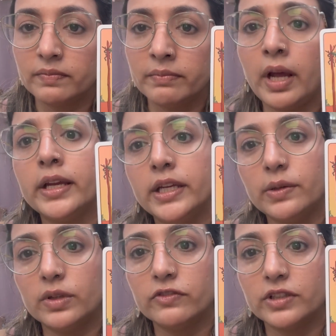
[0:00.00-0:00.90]
my
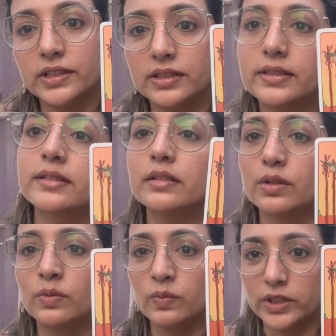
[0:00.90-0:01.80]
keyword for this,
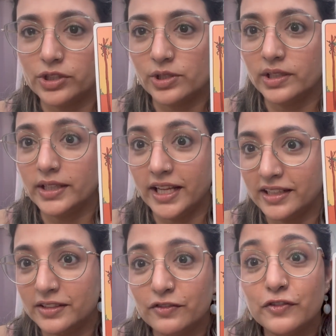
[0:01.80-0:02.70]
which
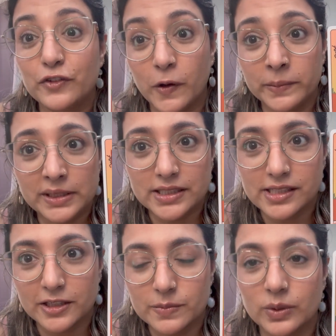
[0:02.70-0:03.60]
again from
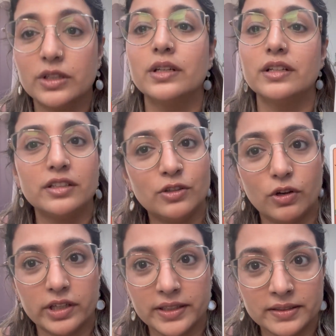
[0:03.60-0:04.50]
Lisa's book
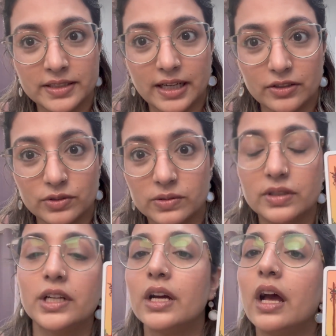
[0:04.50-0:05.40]
Unlocking the Tarot,
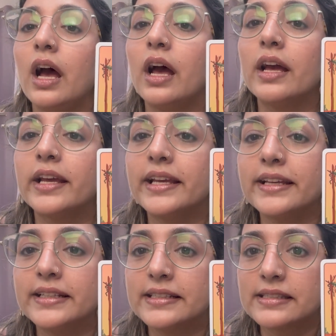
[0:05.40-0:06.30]

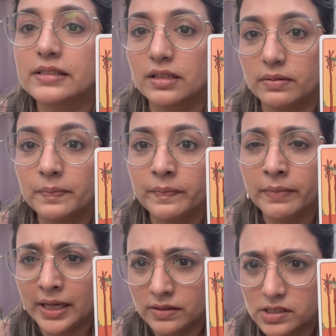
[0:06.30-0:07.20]
is
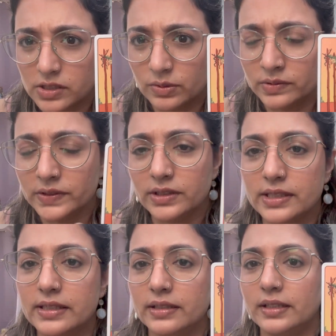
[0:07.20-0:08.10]
milestone.
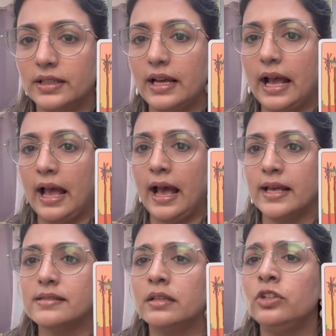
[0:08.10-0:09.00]

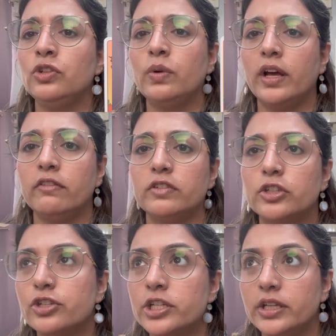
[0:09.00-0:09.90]
As in, you have
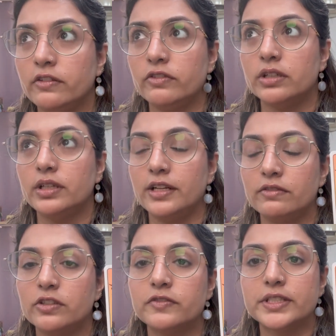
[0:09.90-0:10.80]
achieved a
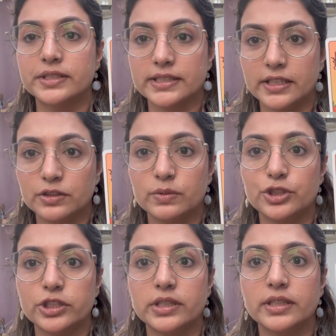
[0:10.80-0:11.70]
level of success
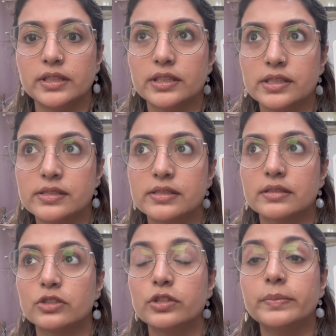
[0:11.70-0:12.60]
which is
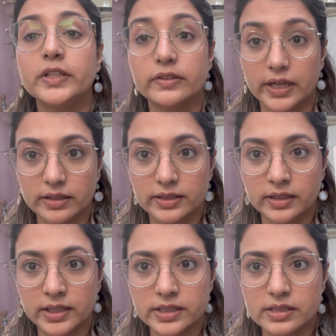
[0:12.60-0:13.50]
to be
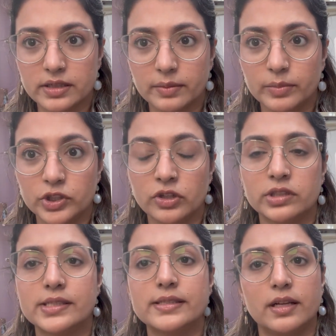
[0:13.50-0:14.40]
recognized but
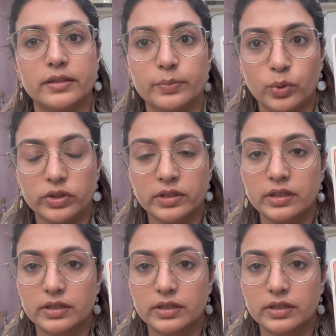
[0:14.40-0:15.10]
not sat upon.